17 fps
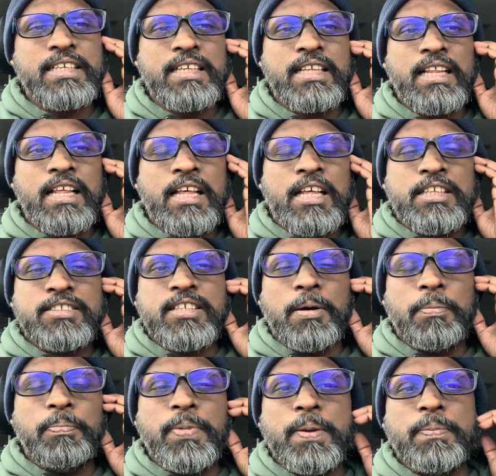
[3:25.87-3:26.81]
Some
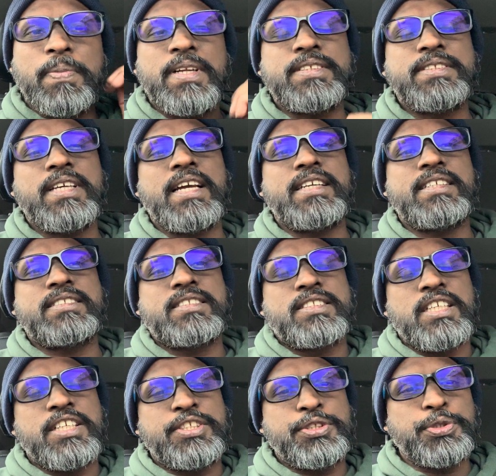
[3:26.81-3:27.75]
people say it
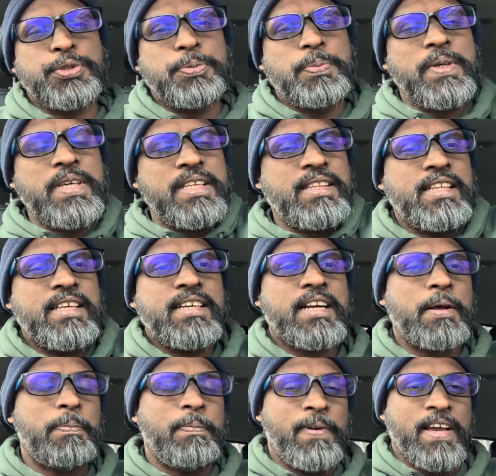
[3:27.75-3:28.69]
should be the
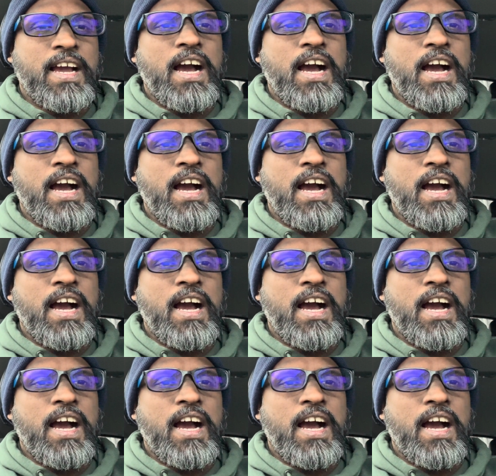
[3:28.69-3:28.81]
replica of